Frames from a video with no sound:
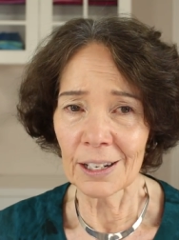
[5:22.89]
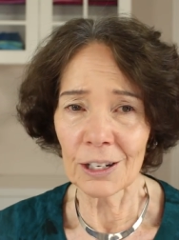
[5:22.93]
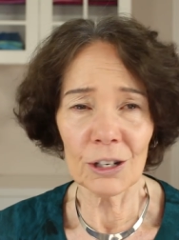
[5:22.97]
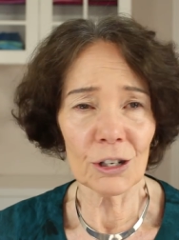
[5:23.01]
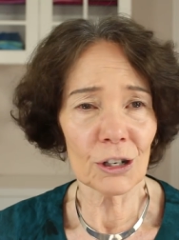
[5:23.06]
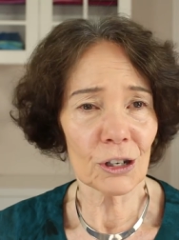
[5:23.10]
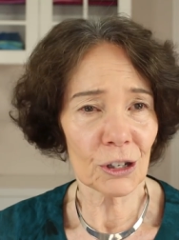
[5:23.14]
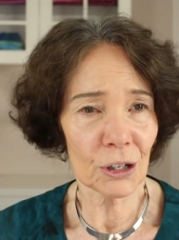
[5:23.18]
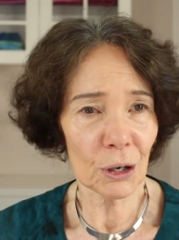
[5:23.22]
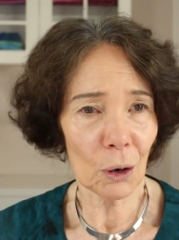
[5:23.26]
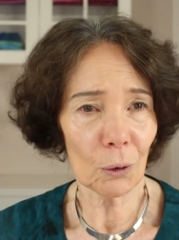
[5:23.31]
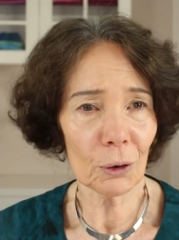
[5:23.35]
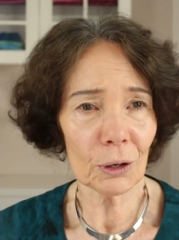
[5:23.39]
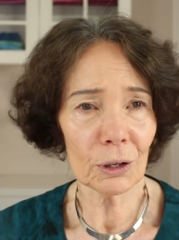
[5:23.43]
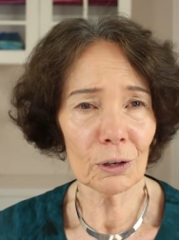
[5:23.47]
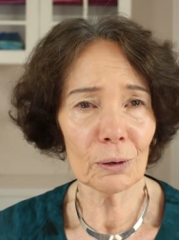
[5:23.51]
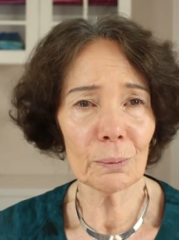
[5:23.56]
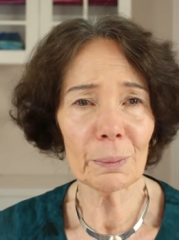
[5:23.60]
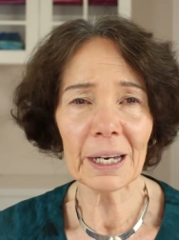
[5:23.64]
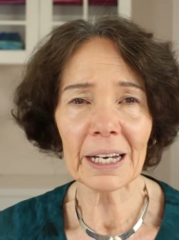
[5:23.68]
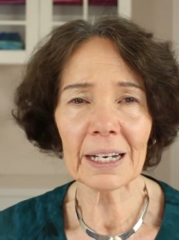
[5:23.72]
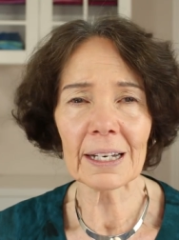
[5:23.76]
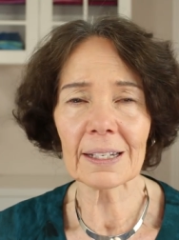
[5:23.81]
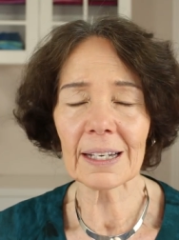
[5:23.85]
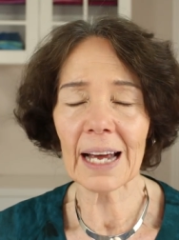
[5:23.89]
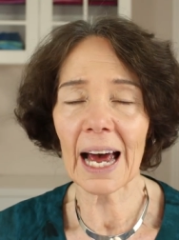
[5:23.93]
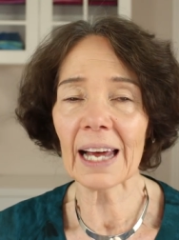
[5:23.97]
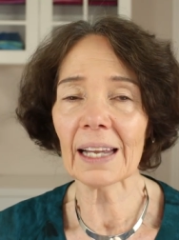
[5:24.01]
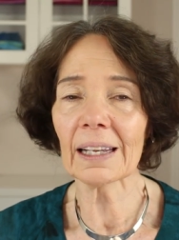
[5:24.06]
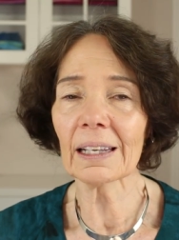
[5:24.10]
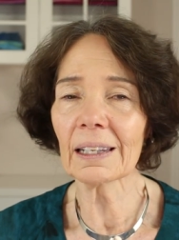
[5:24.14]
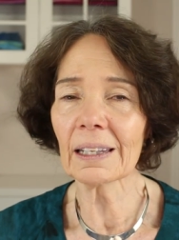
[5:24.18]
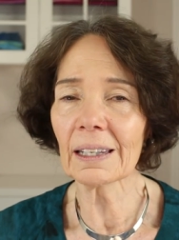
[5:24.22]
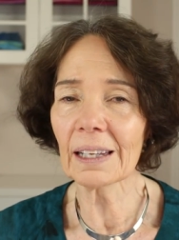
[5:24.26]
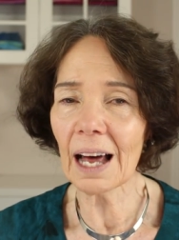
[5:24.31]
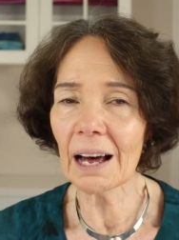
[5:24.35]
to show you because I
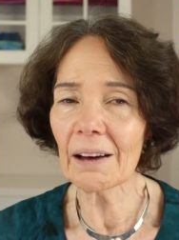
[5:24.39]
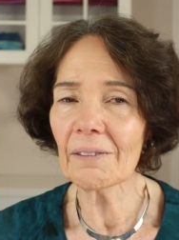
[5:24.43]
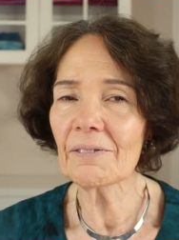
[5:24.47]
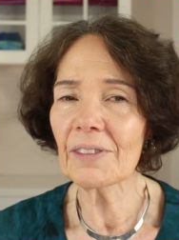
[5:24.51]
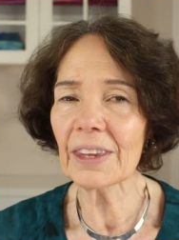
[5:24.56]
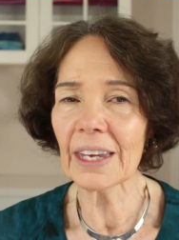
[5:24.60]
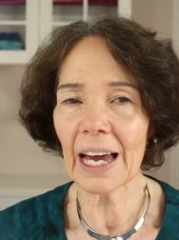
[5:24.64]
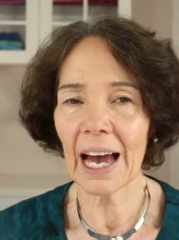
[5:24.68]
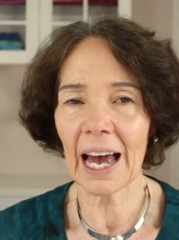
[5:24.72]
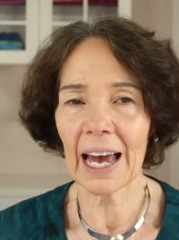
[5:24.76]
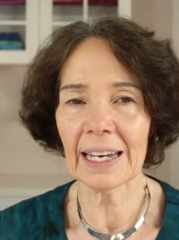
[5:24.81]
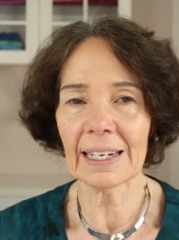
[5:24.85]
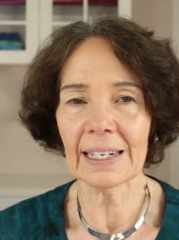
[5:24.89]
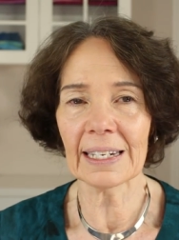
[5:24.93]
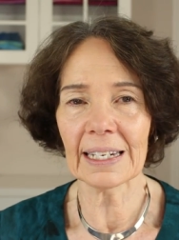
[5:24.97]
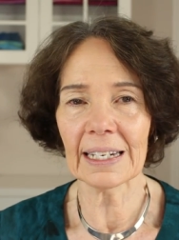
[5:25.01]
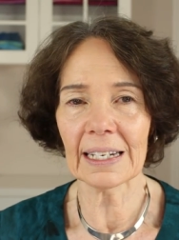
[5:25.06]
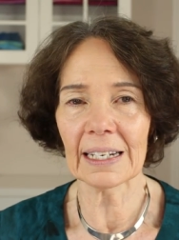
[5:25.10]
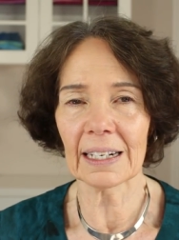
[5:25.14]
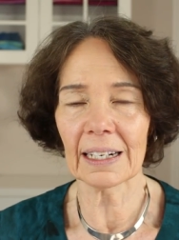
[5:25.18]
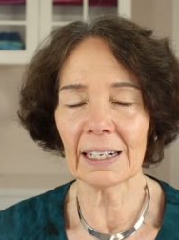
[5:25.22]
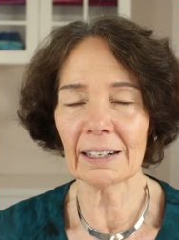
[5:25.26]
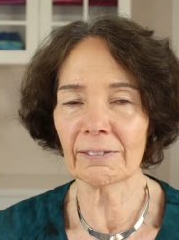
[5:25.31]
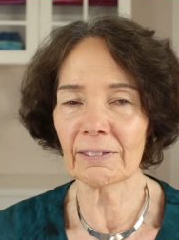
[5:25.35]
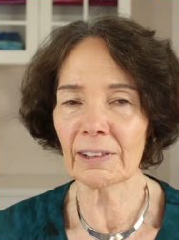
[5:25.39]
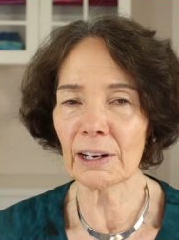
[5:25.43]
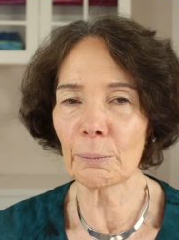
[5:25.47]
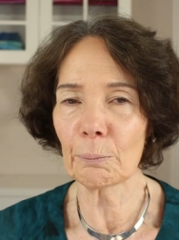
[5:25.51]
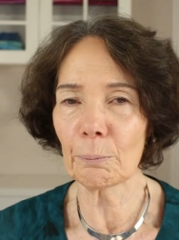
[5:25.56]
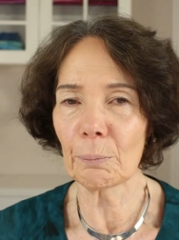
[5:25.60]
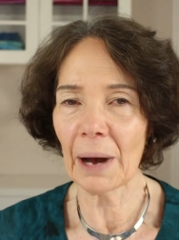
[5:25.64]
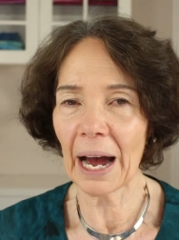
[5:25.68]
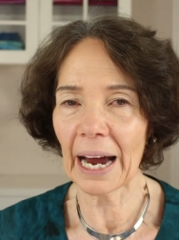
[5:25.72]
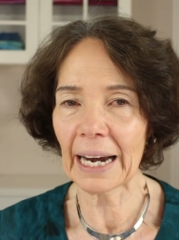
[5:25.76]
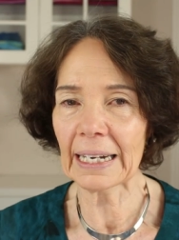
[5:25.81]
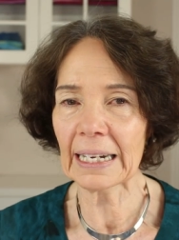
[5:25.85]
love the idea of
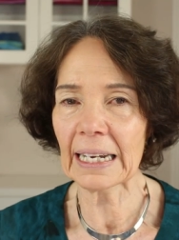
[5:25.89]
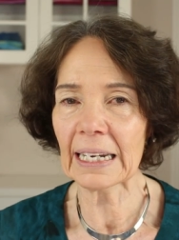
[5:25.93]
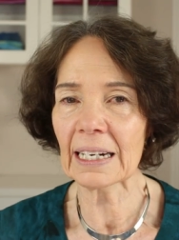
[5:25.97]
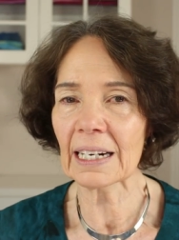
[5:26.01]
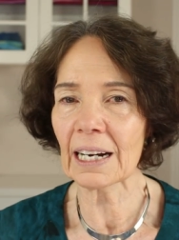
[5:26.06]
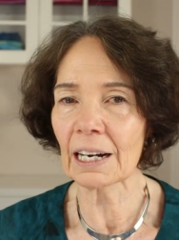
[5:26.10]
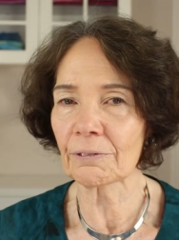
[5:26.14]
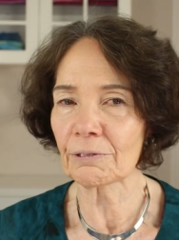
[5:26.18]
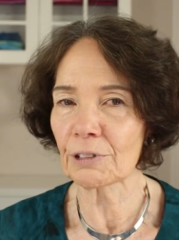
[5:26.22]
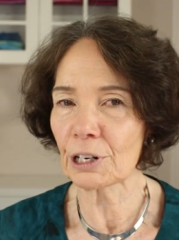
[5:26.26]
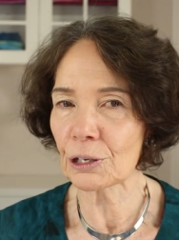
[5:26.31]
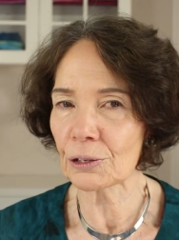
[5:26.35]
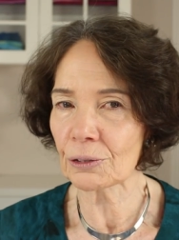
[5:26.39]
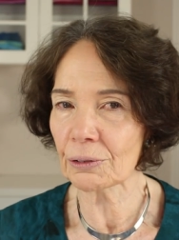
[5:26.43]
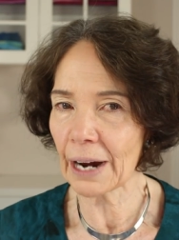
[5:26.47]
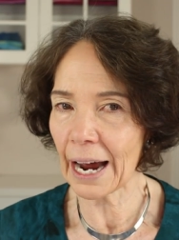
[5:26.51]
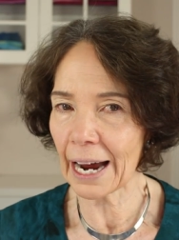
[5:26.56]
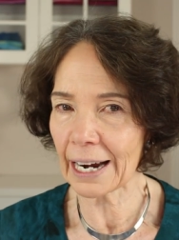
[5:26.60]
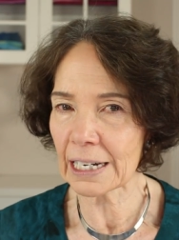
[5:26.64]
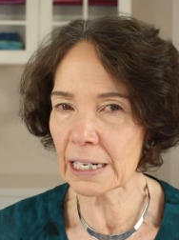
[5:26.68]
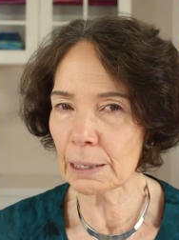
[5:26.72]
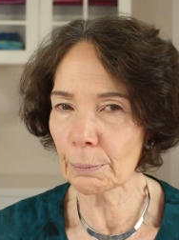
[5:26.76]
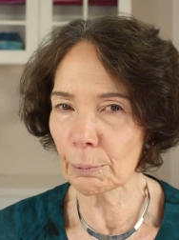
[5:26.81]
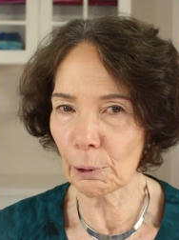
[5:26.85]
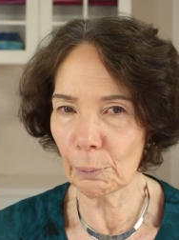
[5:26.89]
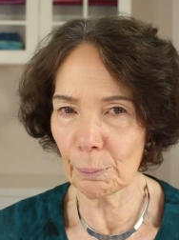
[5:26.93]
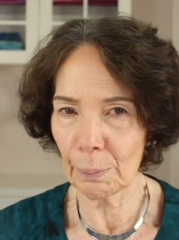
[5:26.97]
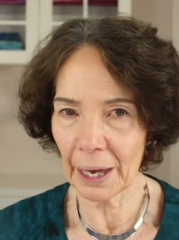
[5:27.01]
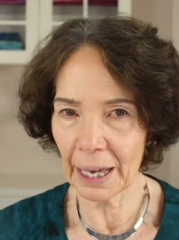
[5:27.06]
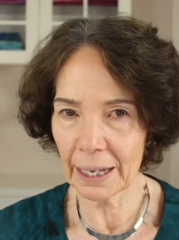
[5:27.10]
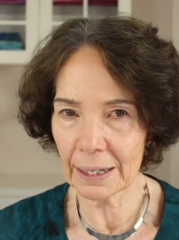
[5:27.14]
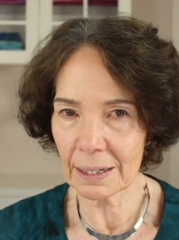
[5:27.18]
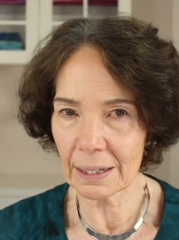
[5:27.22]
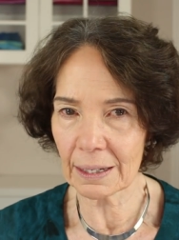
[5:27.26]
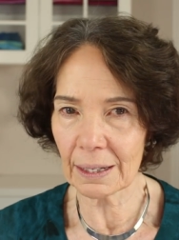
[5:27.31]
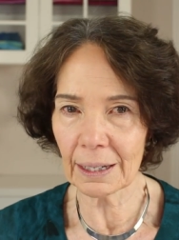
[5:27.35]
combining a retractable
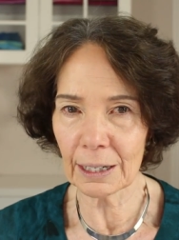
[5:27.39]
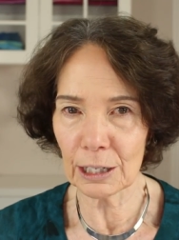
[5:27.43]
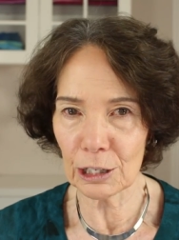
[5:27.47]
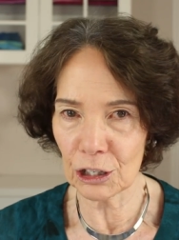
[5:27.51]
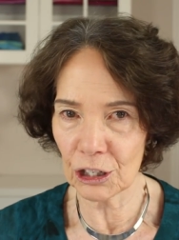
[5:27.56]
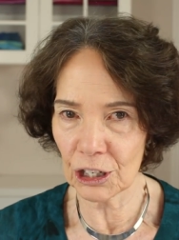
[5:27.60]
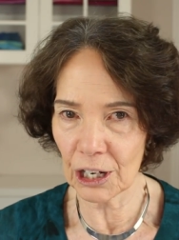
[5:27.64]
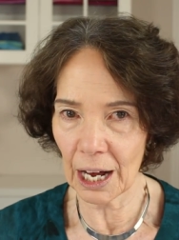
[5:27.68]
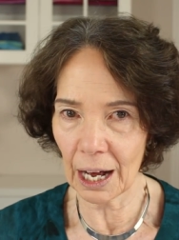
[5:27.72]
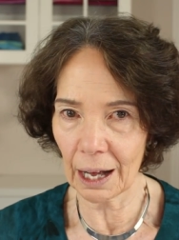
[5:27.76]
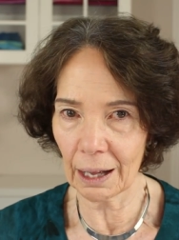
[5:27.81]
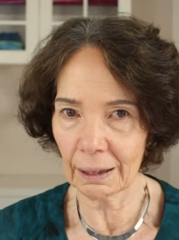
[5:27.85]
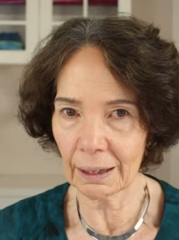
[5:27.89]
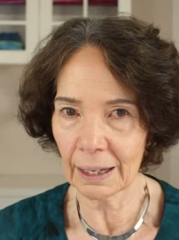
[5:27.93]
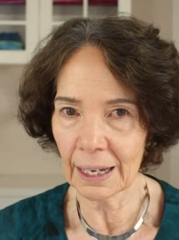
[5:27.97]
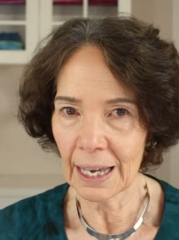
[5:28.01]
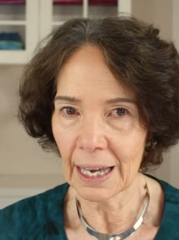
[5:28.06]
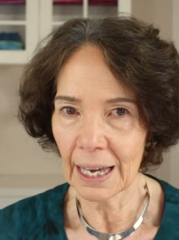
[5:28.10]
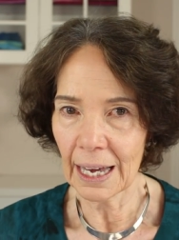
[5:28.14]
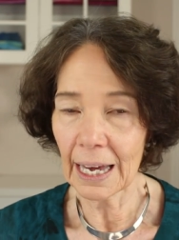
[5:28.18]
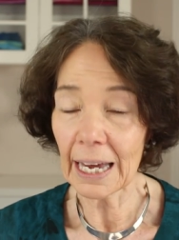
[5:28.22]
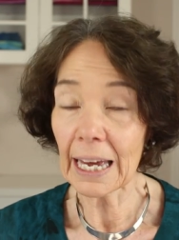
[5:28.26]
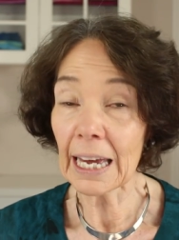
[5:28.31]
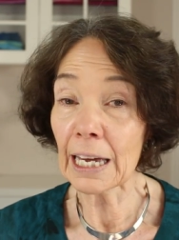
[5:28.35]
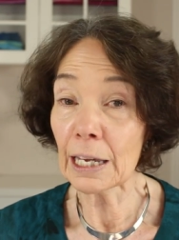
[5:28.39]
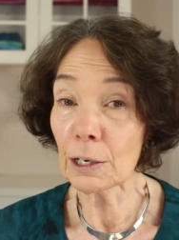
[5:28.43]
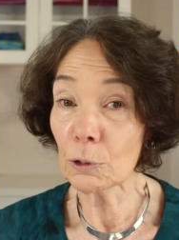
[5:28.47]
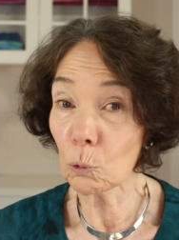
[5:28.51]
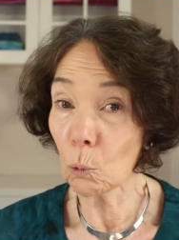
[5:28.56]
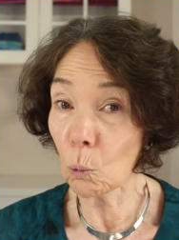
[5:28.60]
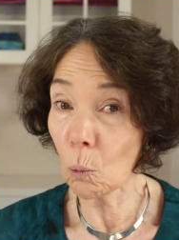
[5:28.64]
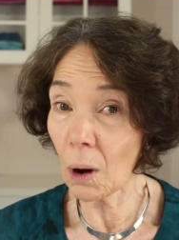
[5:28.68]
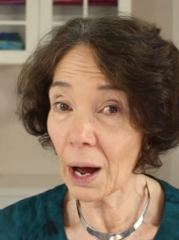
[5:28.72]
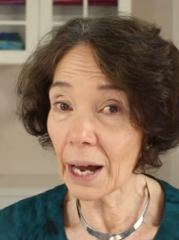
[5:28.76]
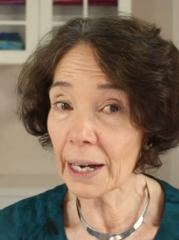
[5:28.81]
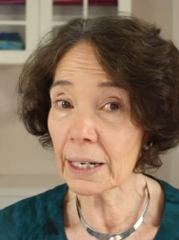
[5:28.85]
pencil and gel
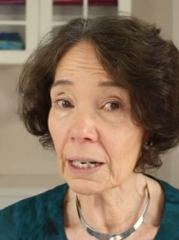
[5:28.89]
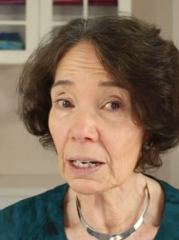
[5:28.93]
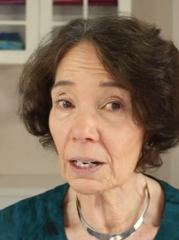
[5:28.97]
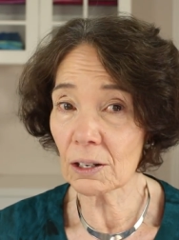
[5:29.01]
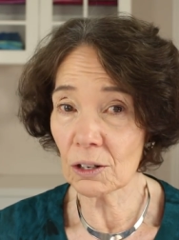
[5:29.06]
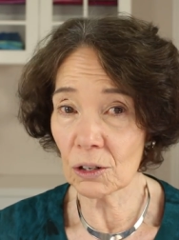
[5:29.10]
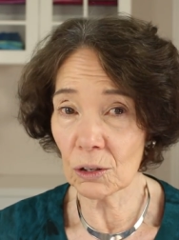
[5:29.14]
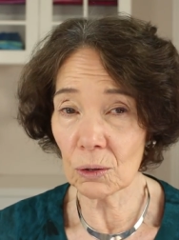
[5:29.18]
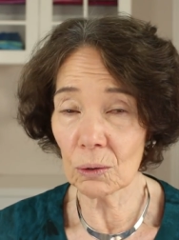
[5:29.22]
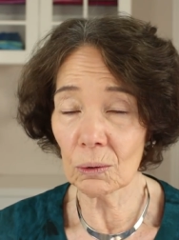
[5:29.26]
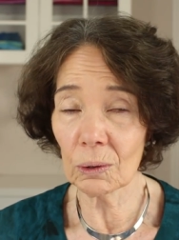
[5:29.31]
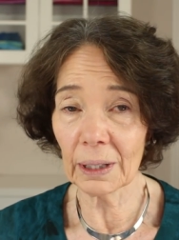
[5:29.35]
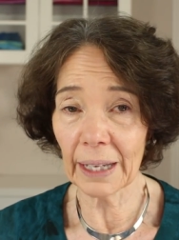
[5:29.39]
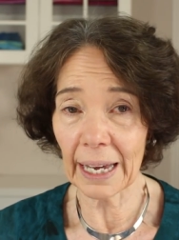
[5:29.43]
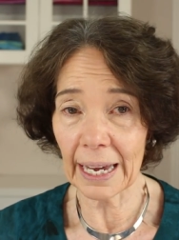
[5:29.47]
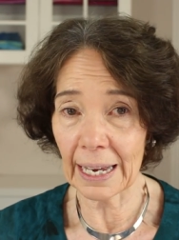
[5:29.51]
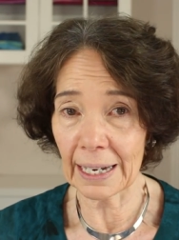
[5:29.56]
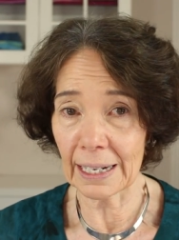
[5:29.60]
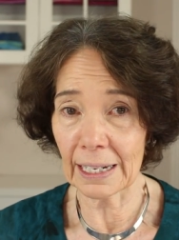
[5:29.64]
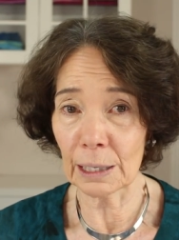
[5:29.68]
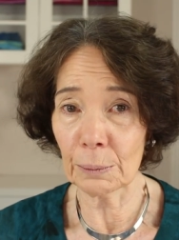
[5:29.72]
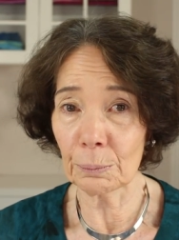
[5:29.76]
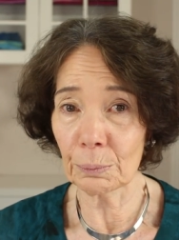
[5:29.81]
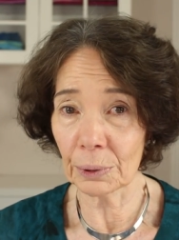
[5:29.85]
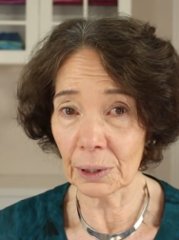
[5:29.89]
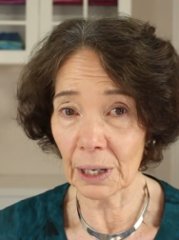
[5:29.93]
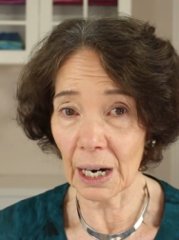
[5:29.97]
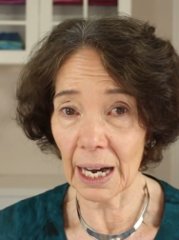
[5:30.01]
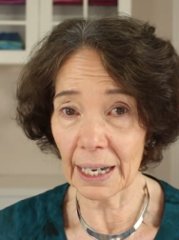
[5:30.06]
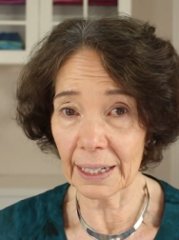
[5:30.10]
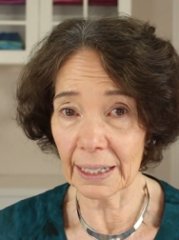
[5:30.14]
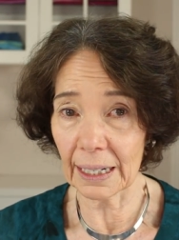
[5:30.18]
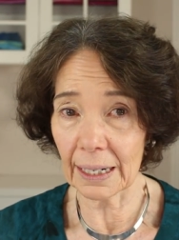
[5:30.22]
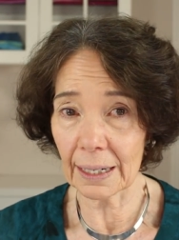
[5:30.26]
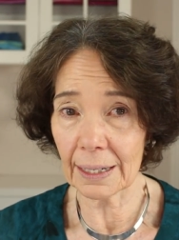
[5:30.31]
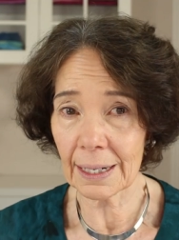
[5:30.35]
in one dual-ended
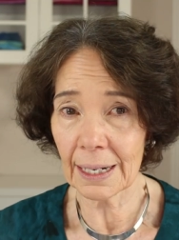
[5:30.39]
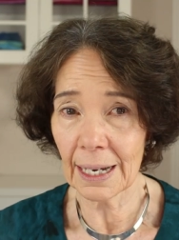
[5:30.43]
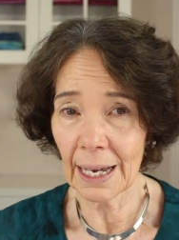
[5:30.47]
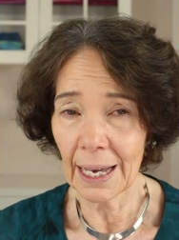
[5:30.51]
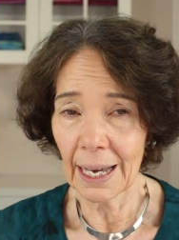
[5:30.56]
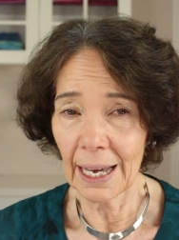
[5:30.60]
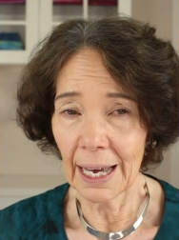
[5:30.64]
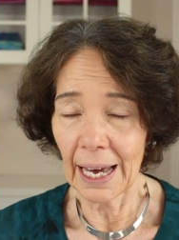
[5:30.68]
product.